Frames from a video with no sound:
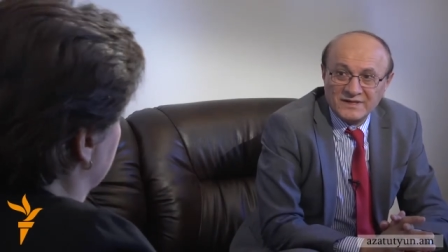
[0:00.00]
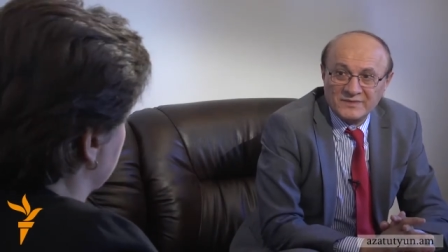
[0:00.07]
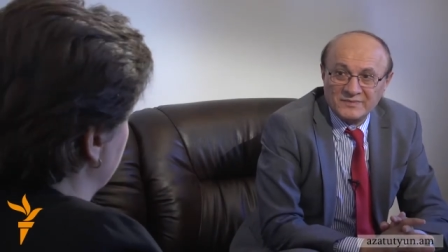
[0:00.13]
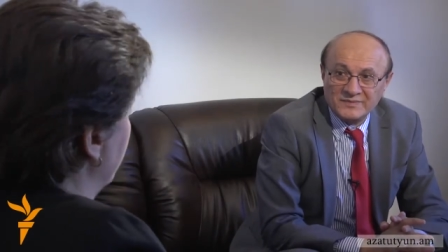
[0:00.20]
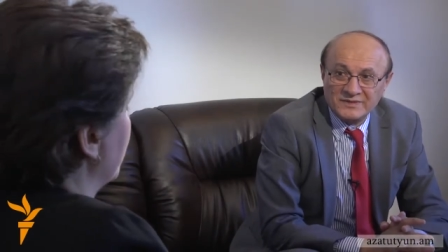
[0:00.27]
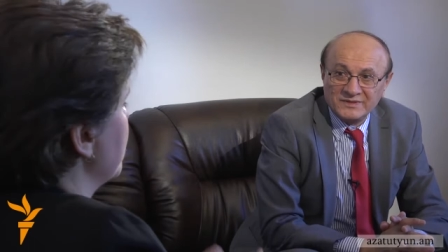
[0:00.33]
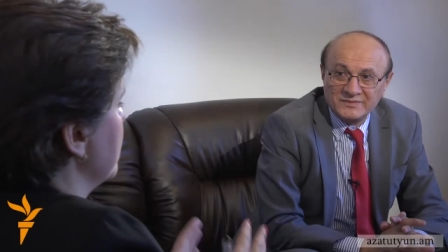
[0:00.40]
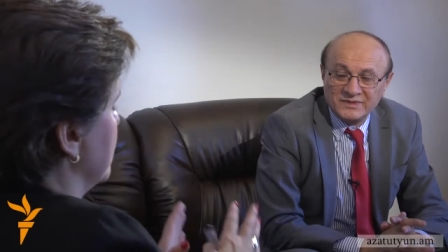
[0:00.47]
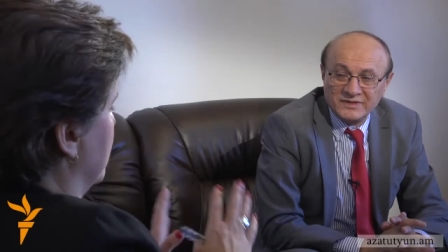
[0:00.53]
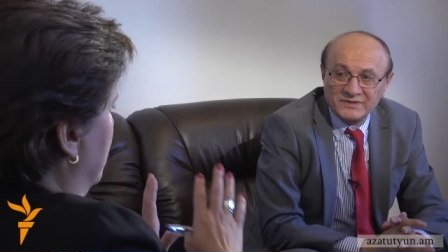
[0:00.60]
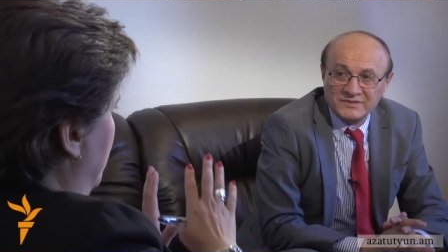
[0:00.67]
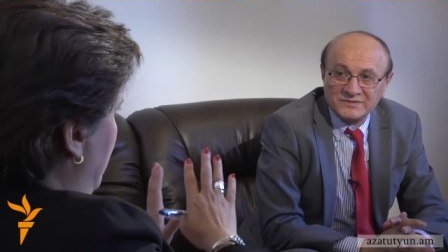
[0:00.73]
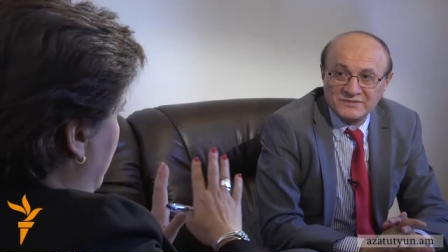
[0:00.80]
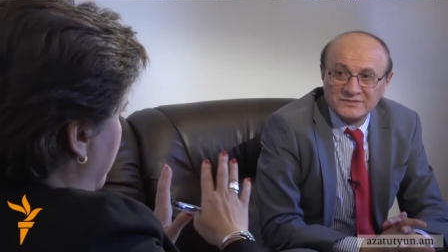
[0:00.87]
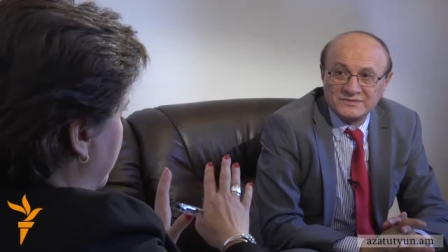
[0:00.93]
It's a positive
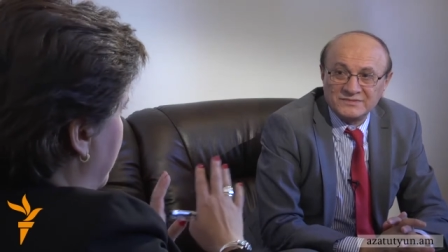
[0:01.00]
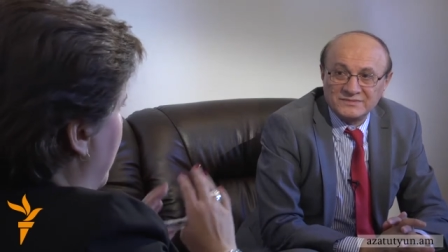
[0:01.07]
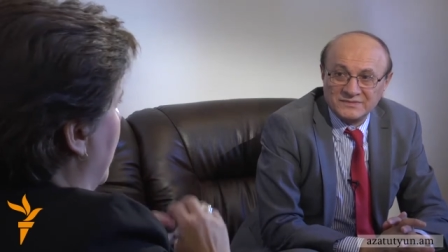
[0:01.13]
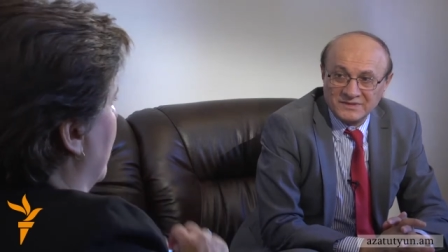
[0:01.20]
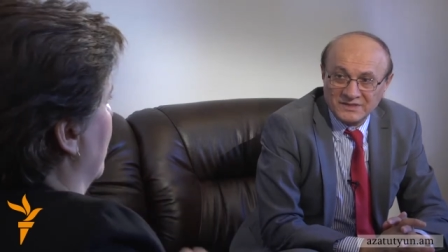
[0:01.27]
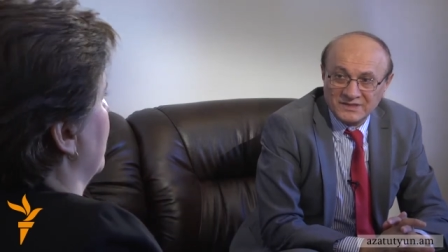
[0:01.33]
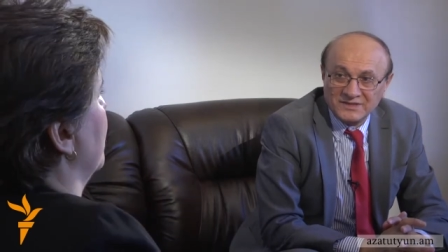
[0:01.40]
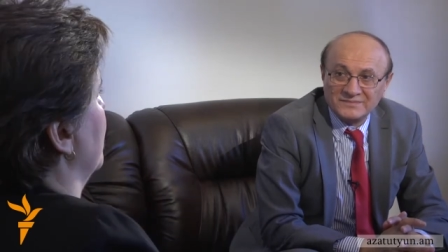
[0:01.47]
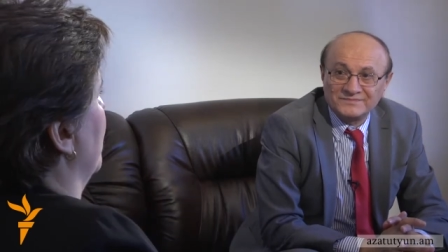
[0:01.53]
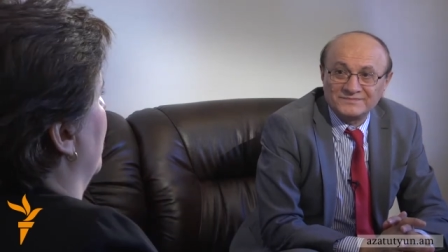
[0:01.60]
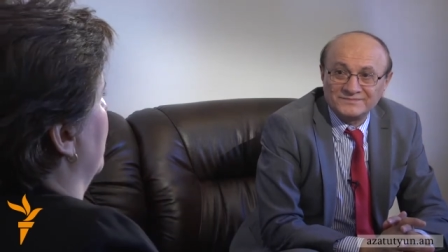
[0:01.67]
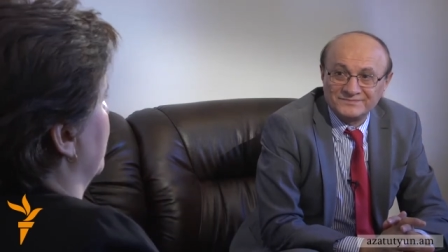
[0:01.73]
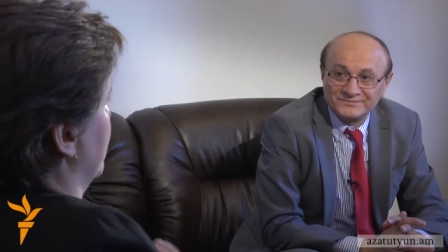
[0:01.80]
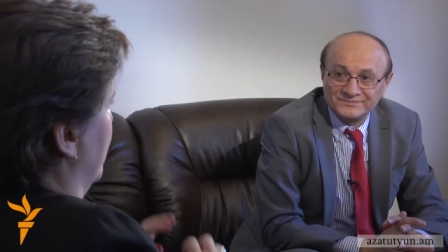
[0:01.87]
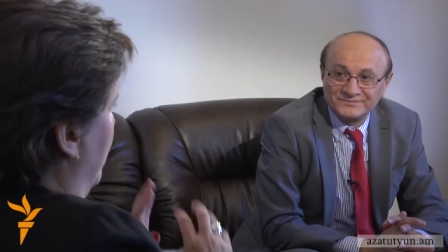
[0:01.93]
development, but I'm going to
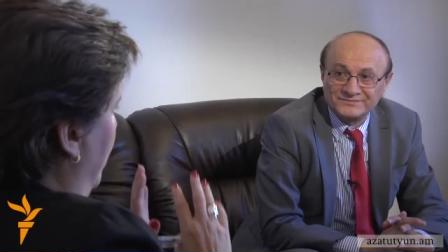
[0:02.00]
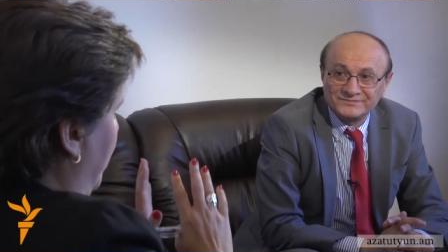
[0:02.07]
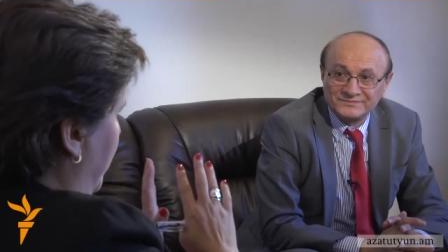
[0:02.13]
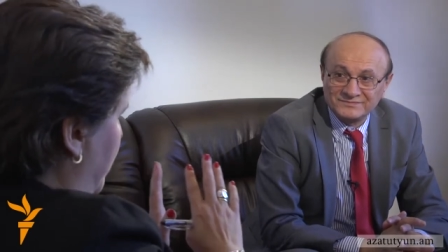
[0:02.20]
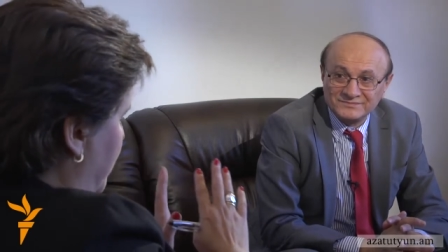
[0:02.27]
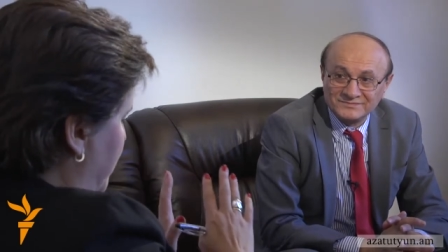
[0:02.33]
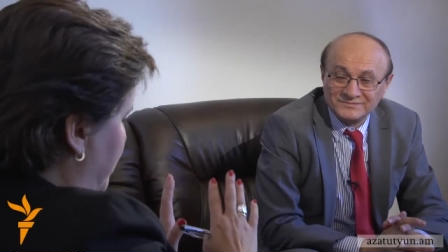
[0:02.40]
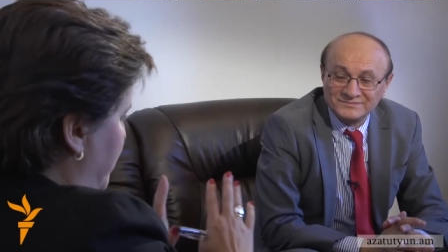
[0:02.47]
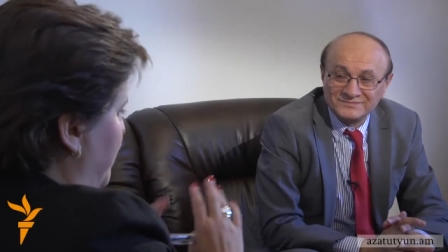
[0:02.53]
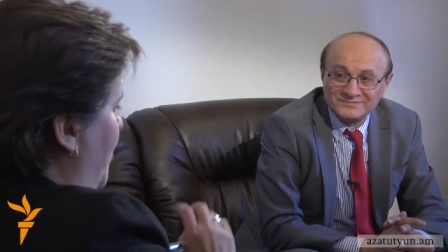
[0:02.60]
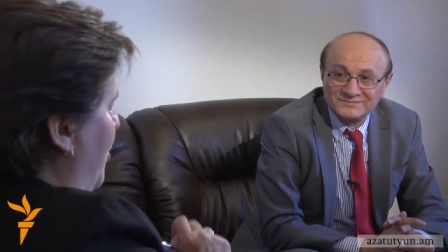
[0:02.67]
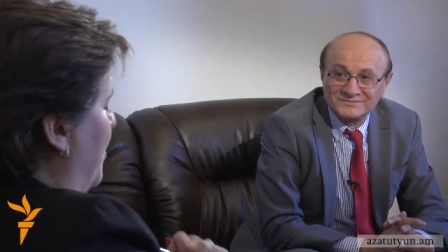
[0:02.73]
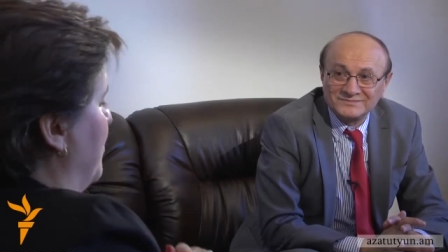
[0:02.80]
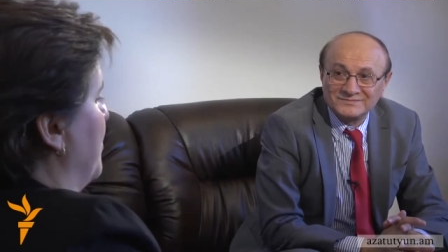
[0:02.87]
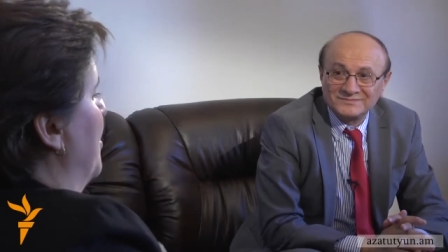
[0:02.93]
also
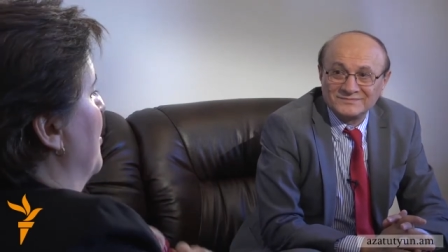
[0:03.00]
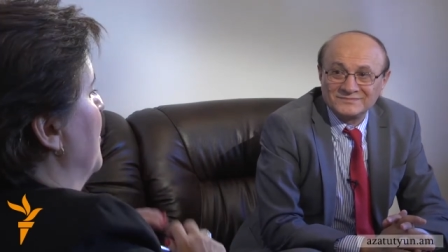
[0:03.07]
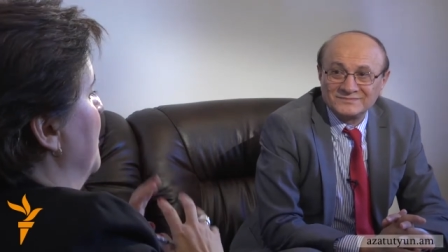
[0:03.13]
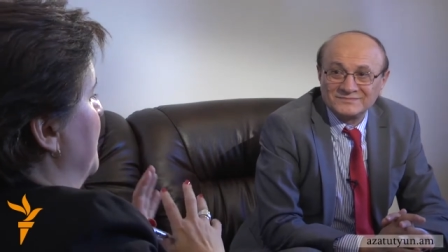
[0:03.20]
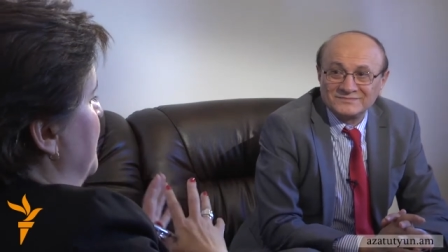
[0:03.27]
talk about